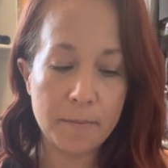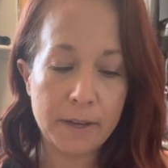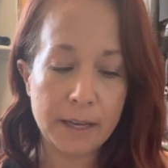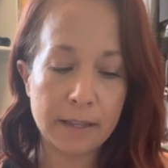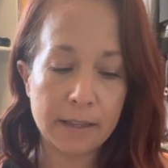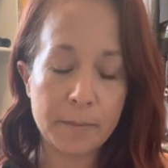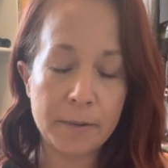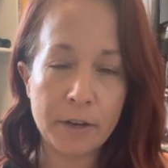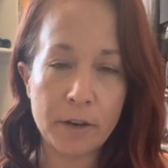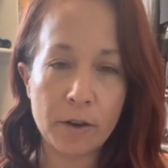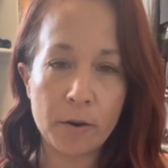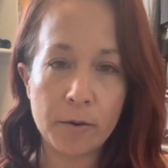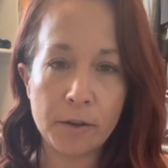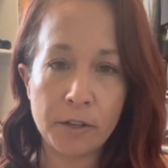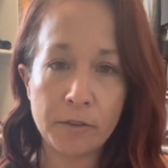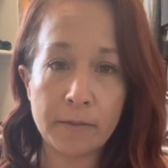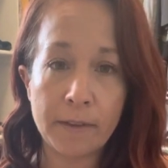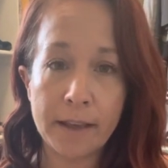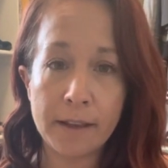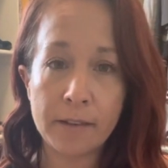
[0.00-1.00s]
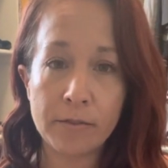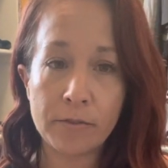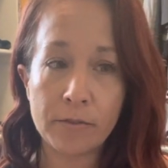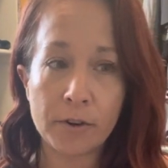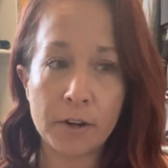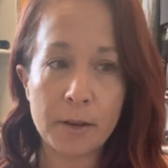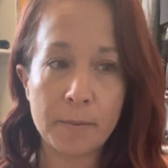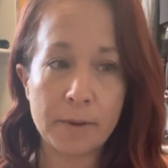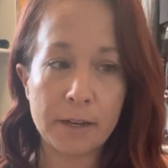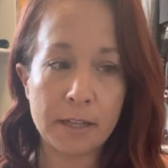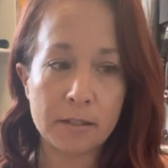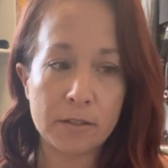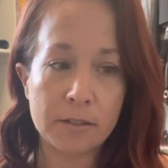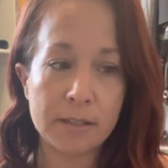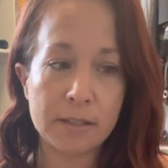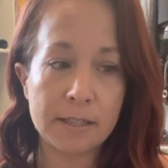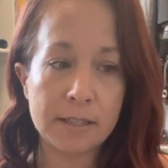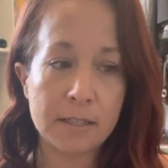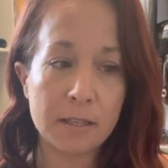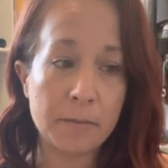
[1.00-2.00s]
and let me know what you'd like, 30 minutes,
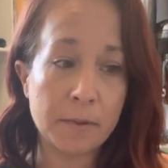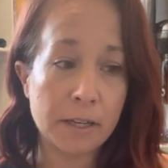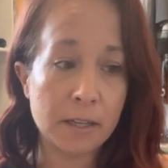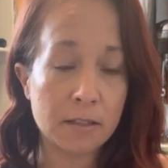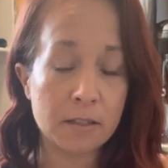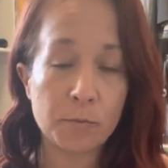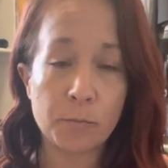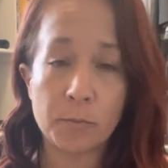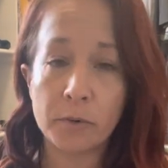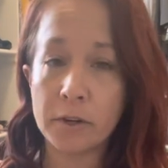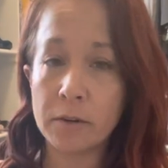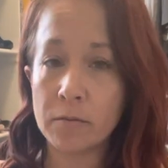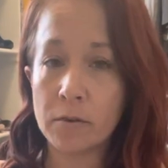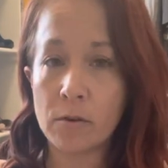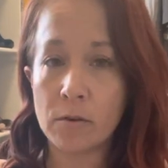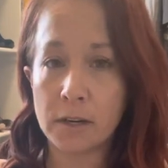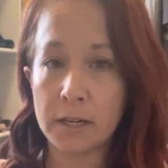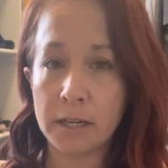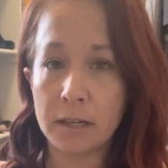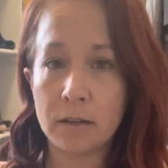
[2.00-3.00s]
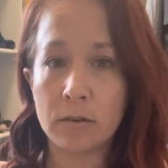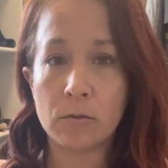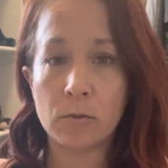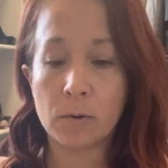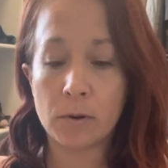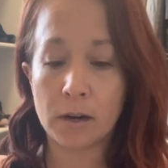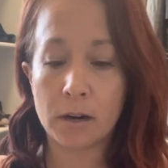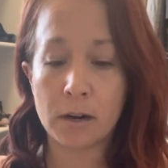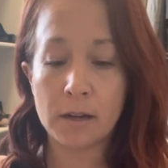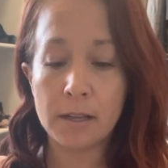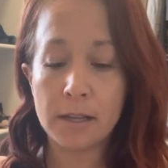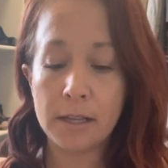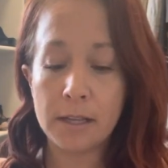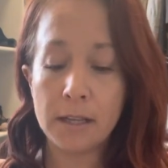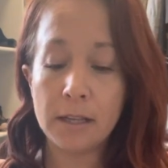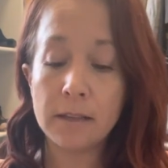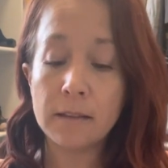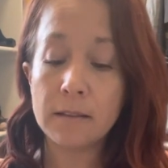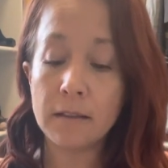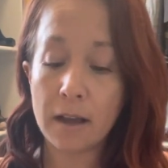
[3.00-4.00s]
60 minutes, pre-recorded or
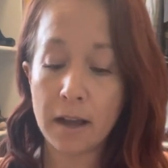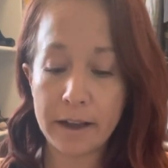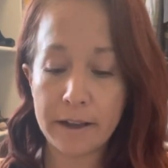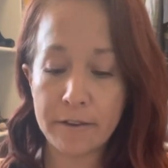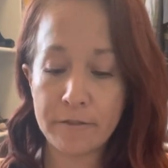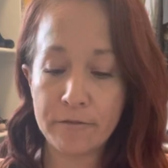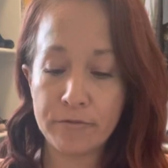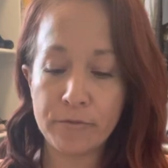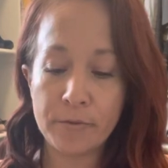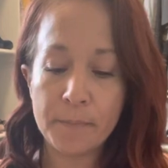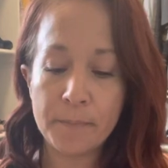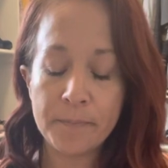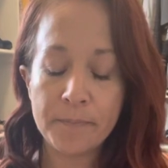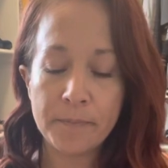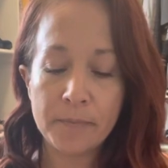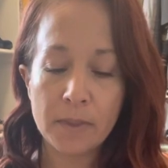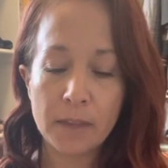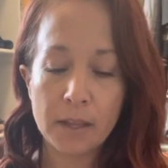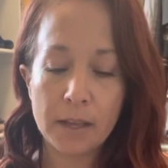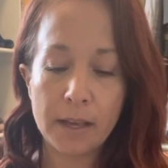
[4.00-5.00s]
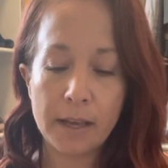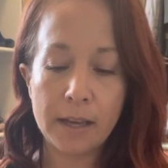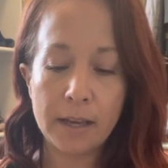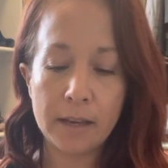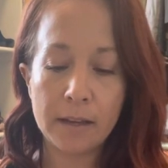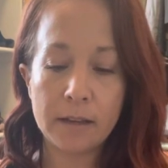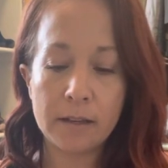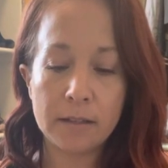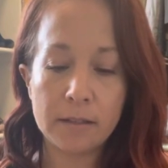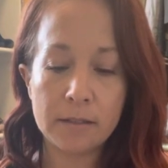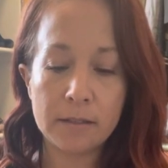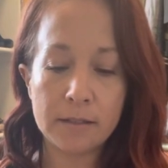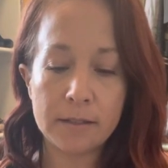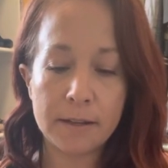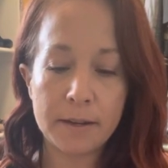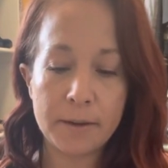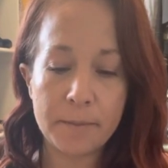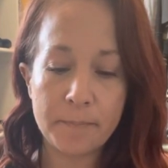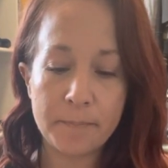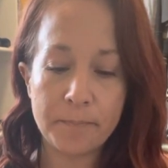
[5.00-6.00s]
live, and
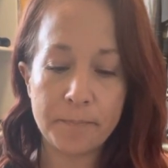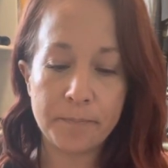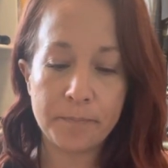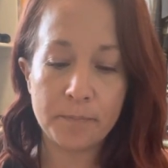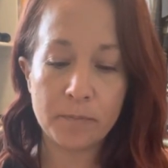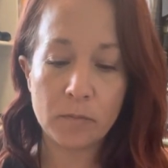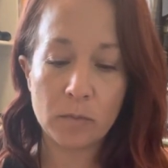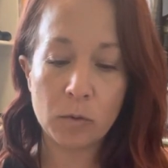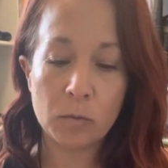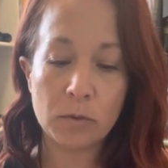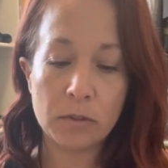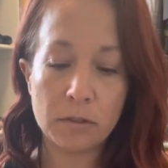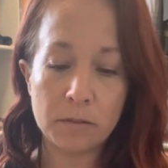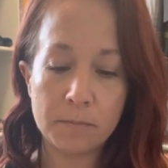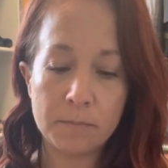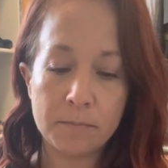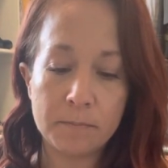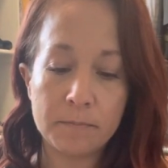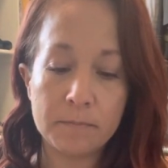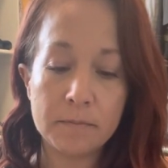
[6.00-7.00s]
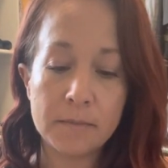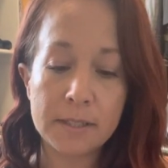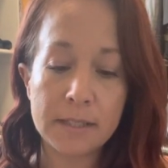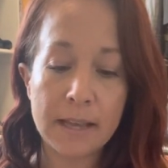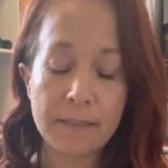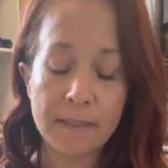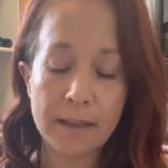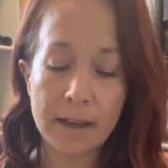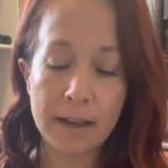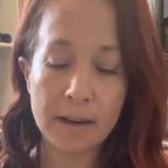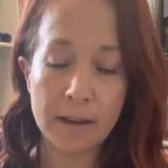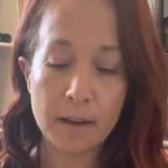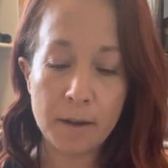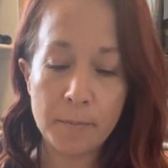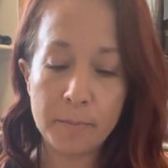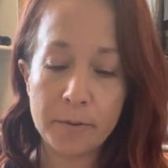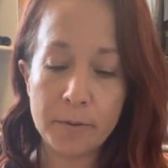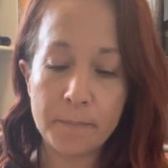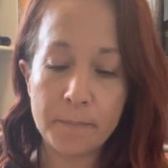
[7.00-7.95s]
we'll set that up.